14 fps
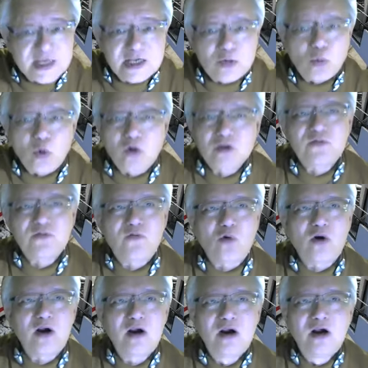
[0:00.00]
he worked
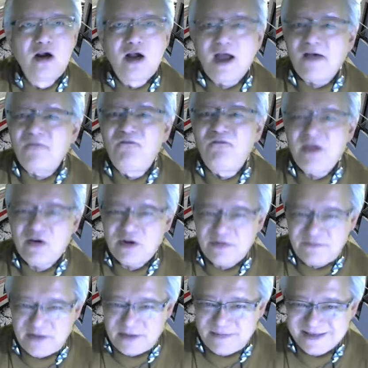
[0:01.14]
for a very
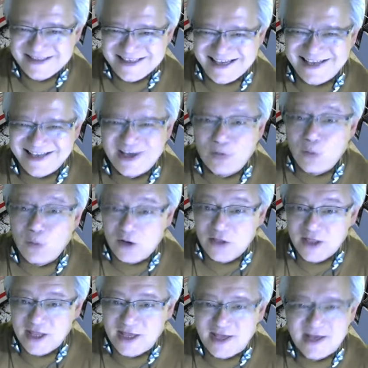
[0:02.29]
famous and
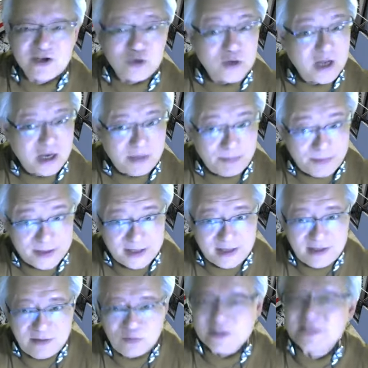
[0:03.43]
wealthy and a good
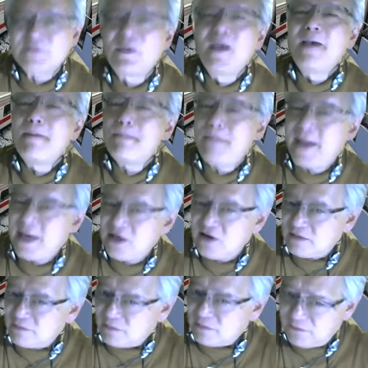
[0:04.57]
company, which paid
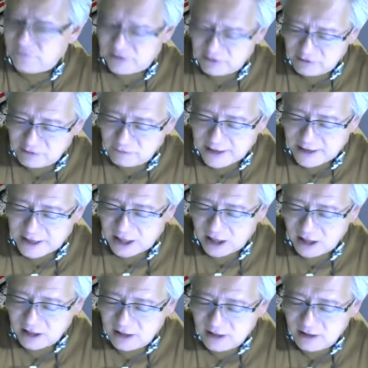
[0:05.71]
him very well.